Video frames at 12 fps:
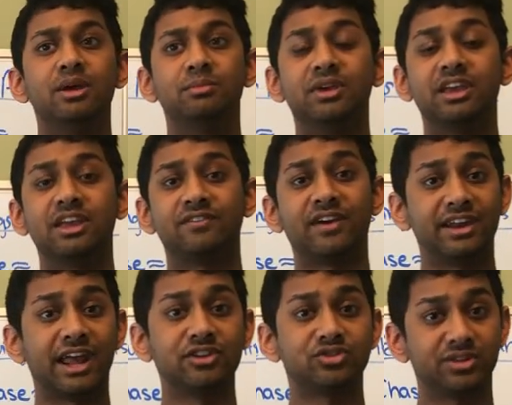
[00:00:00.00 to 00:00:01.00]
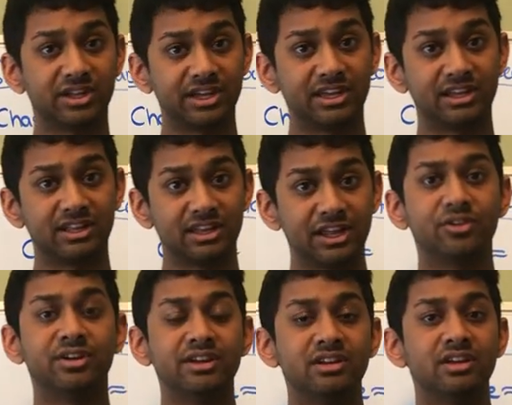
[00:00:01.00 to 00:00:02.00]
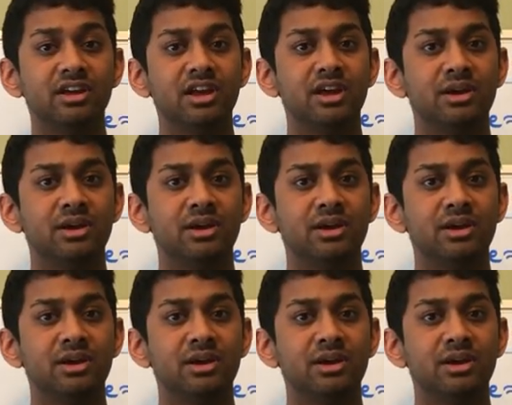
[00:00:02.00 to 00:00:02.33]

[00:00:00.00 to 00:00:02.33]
being financially literate,